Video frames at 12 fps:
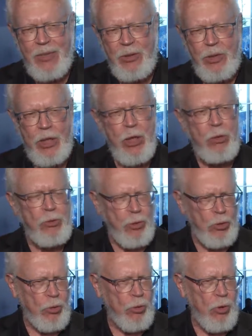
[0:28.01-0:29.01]

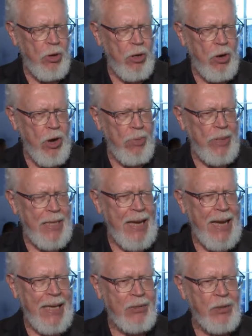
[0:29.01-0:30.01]
CO2, or carbon
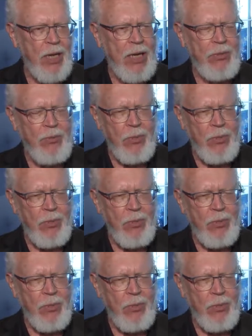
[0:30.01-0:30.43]
dioxide,